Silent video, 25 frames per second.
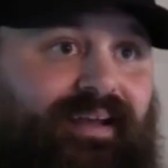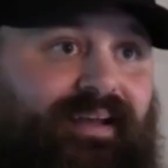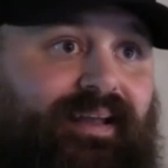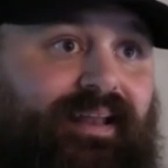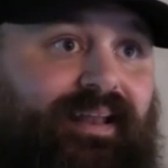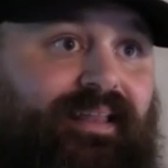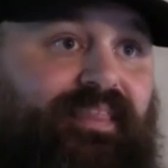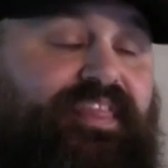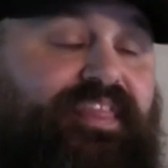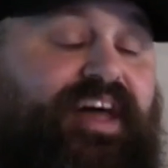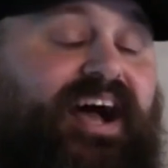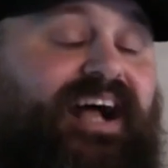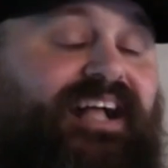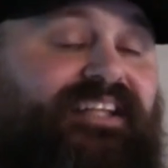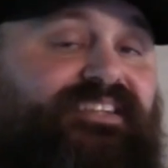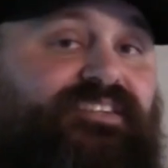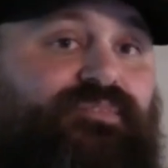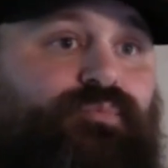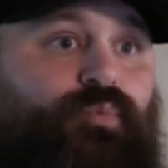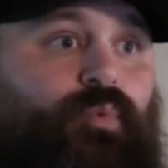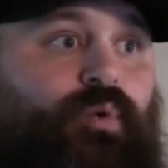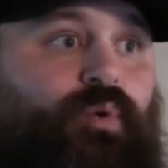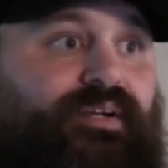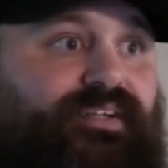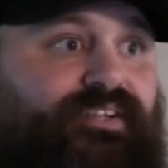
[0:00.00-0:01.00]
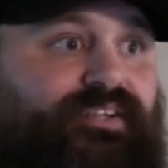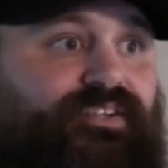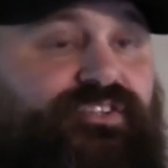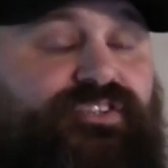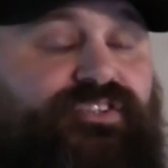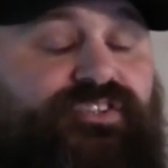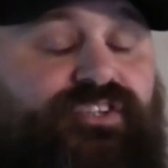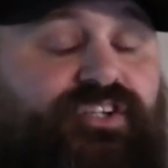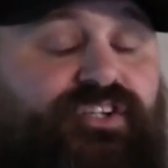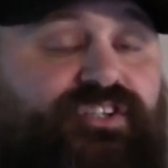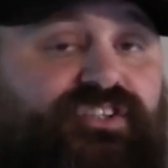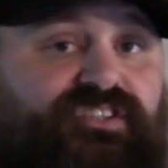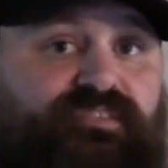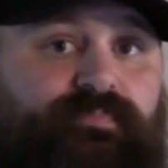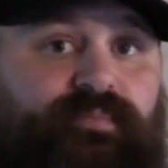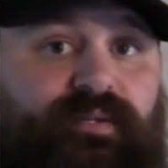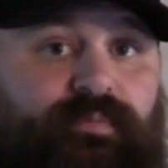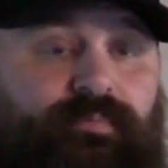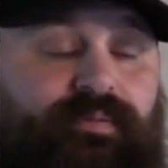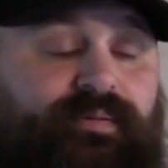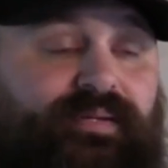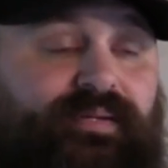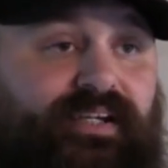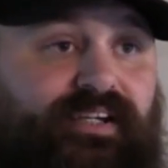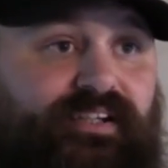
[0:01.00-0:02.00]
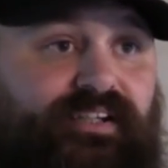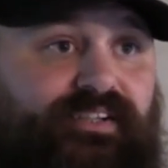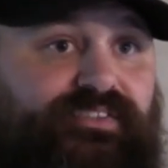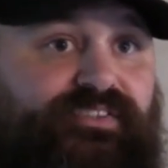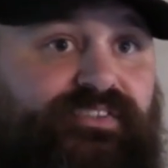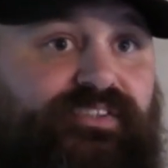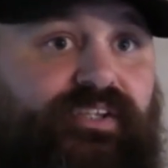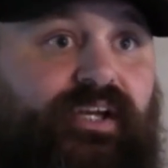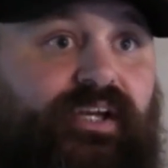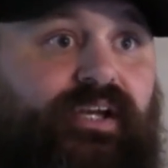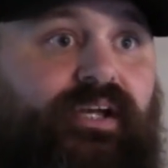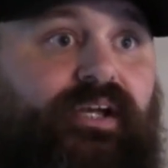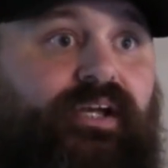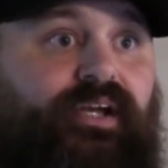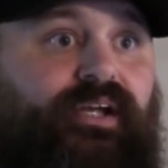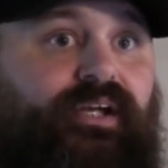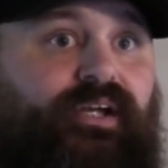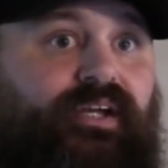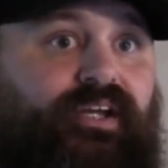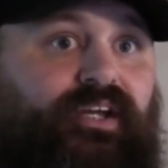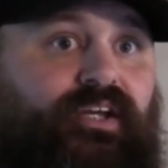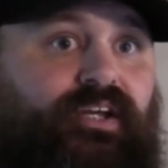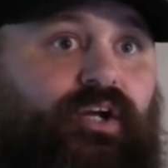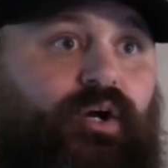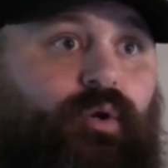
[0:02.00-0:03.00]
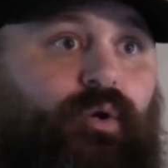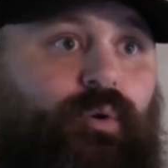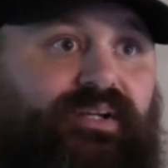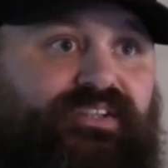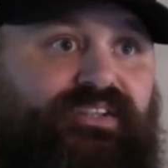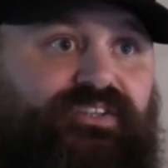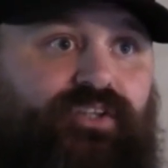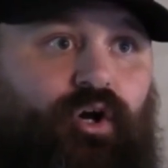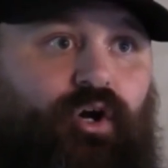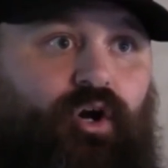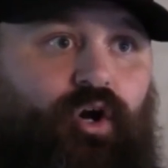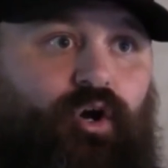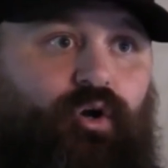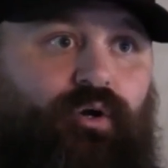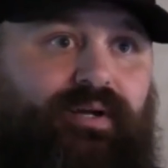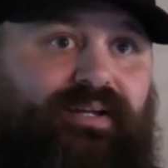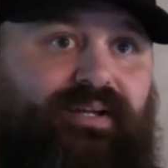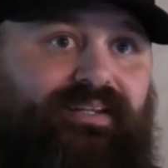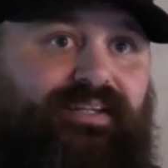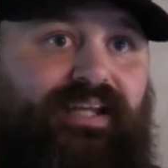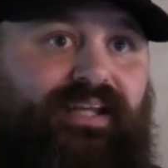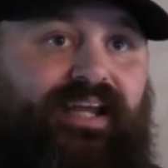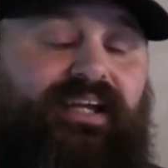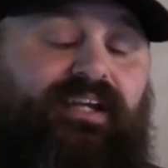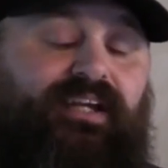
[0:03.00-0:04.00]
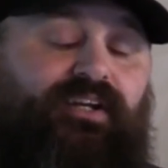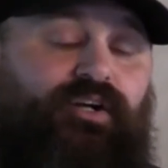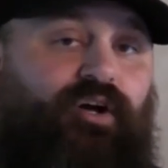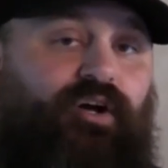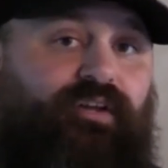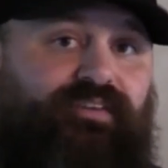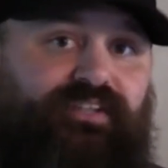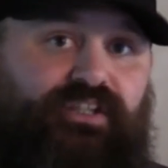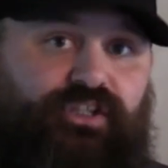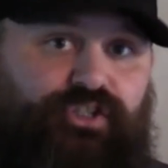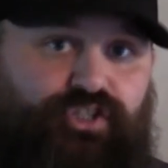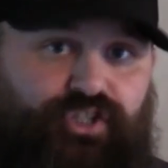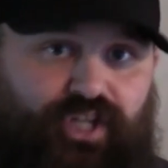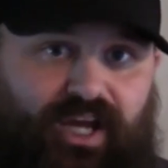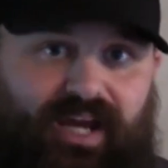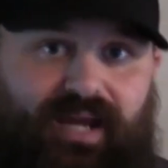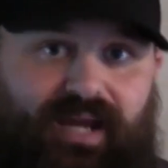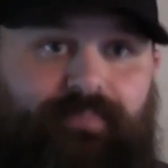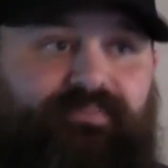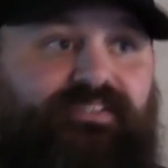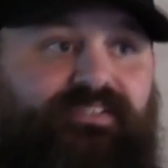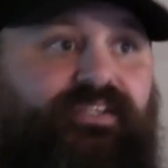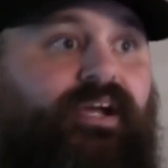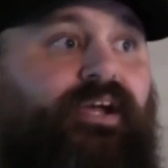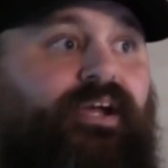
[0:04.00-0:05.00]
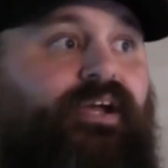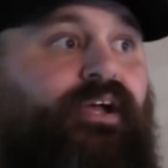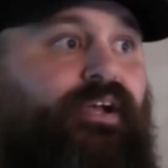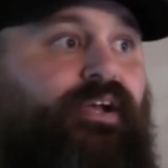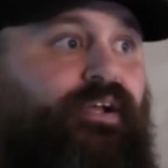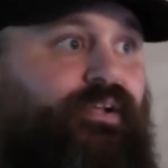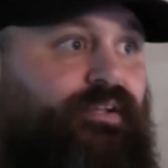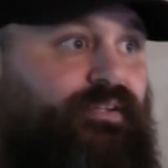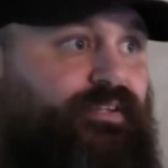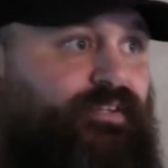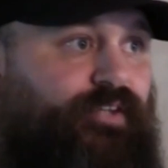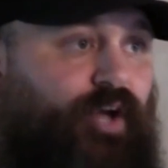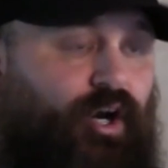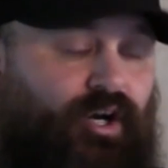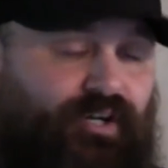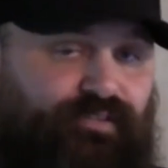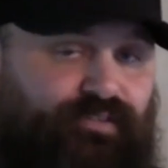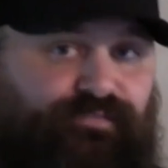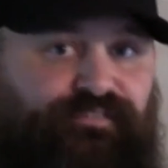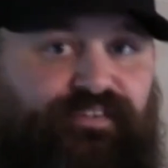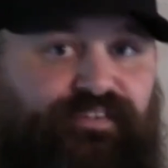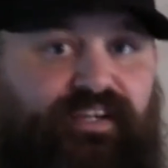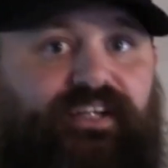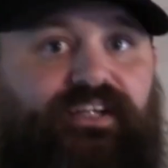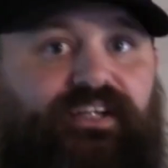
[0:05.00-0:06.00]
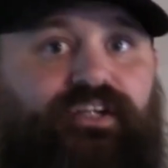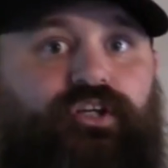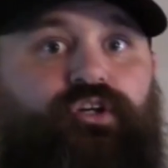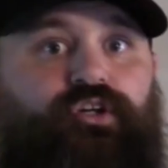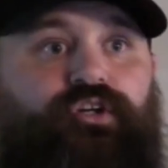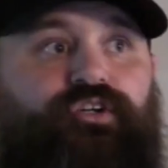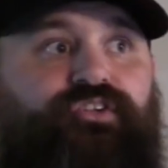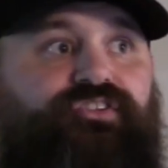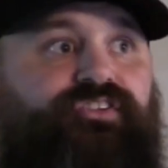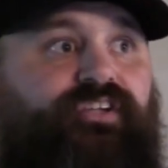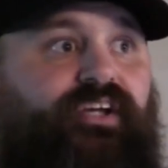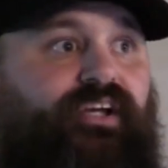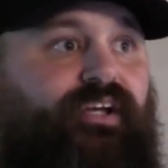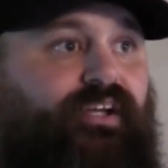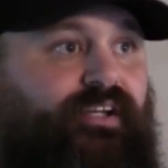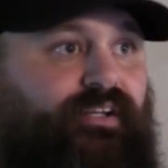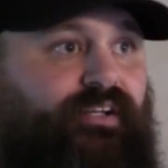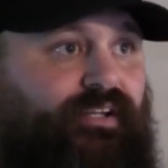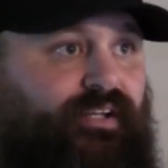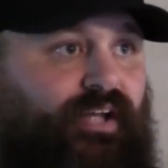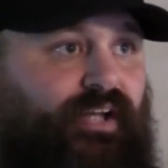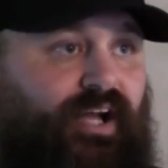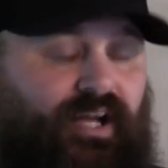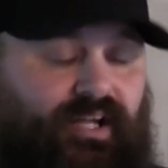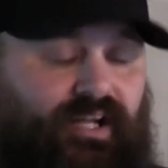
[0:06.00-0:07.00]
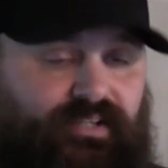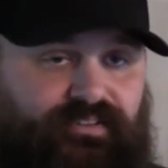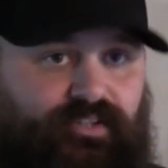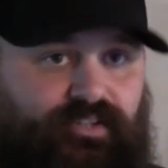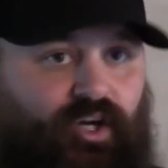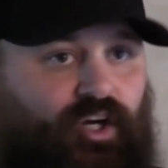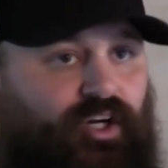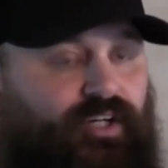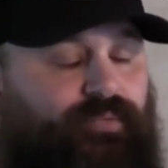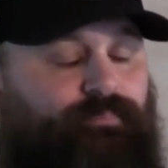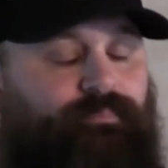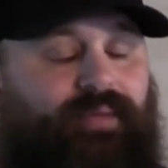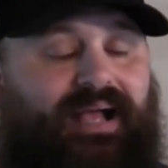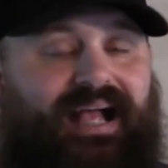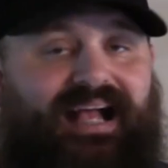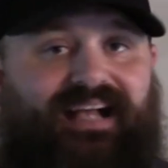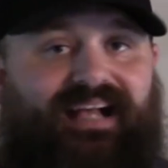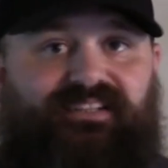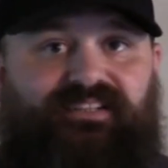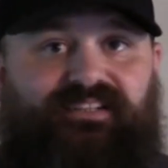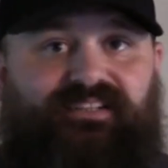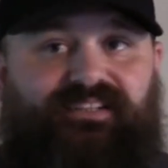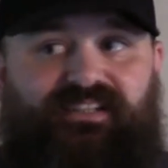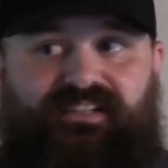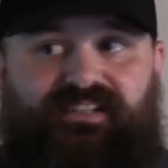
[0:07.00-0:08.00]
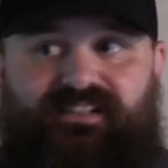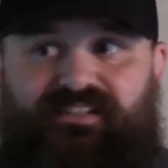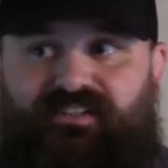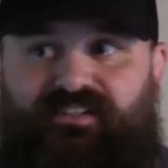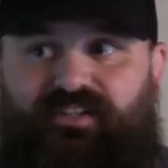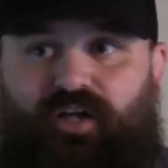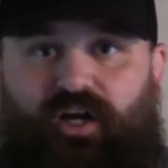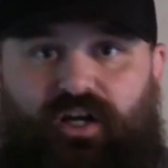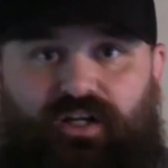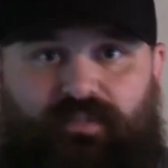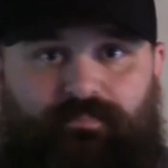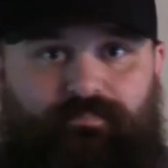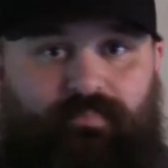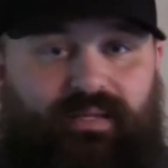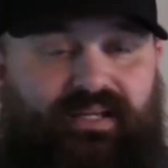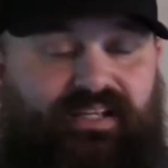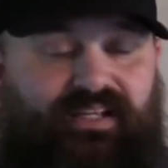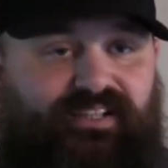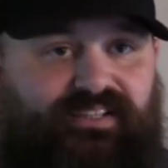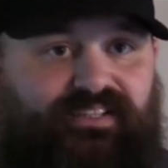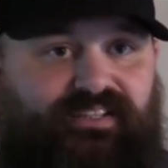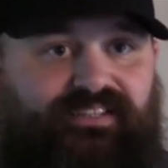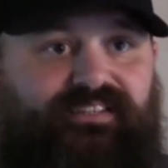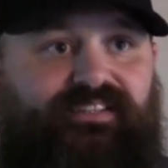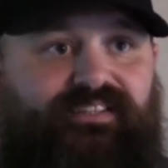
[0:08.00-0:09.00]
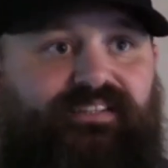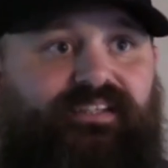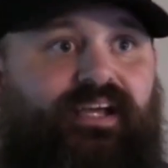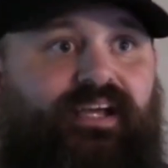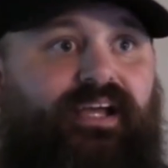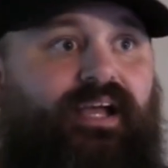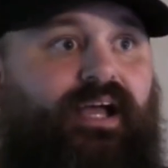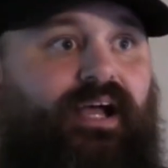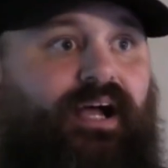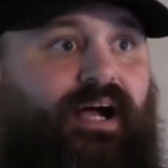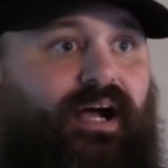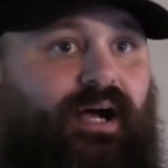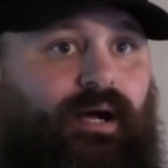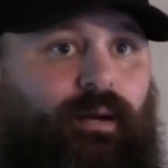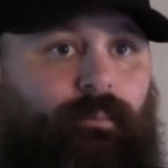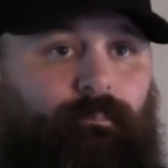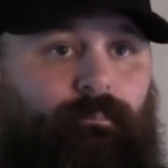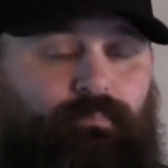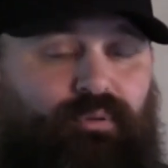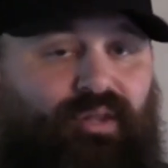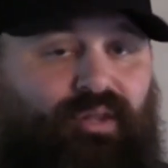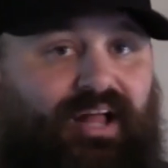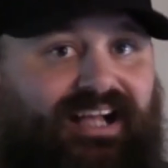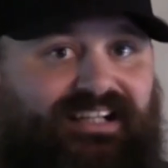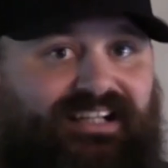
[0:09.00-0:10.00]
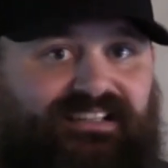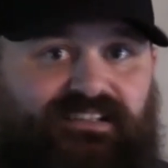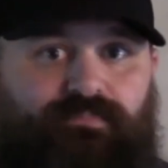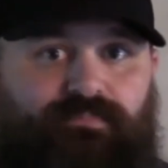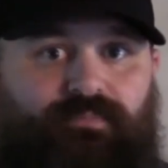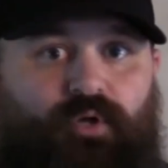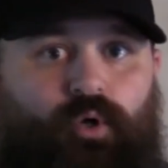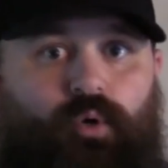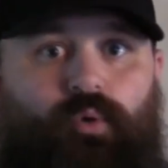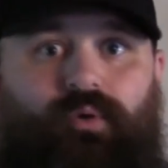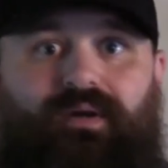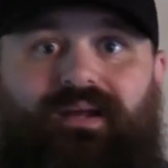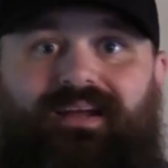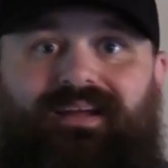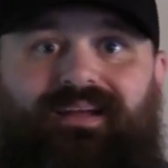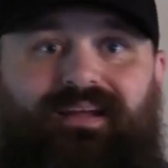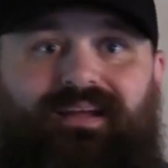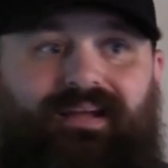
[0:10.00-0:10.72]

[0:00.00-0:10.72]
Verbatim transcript: And that's what concerns me because, you know, it's already taken on these shapes, dark figures, uh, dark masses, dark mists um, black smoke.